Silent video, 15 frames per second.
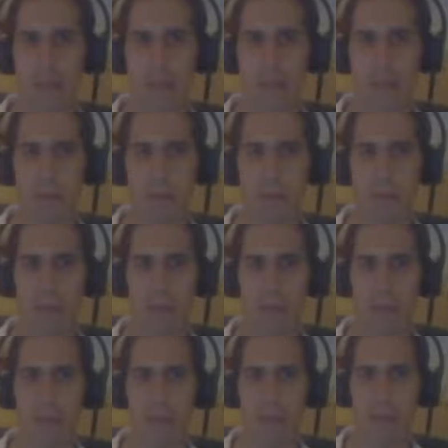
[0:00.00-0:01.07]
it's now
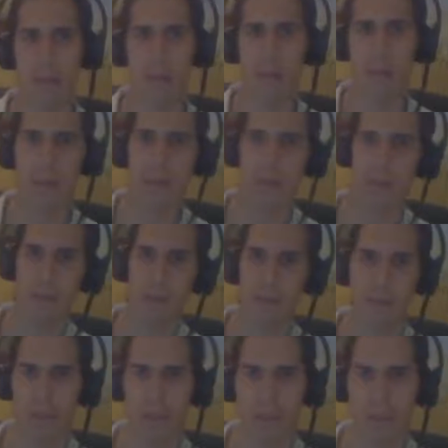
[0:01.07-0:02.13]
fixed and you can
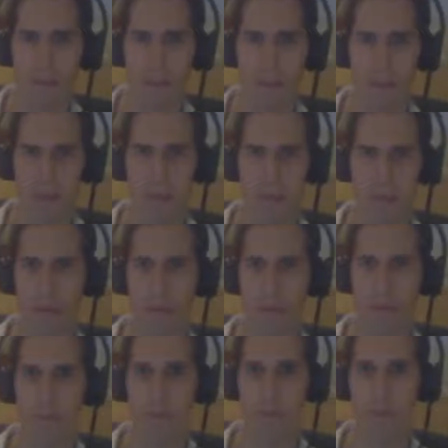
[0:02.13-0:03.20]
filter
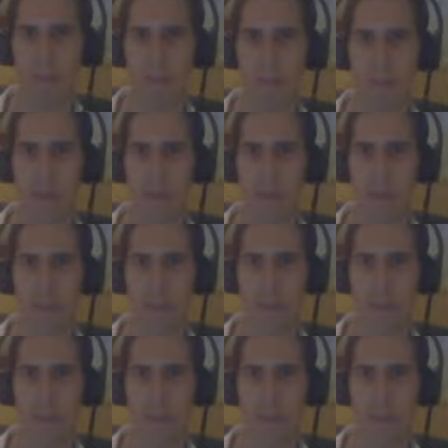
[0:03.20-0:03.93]
accordingly.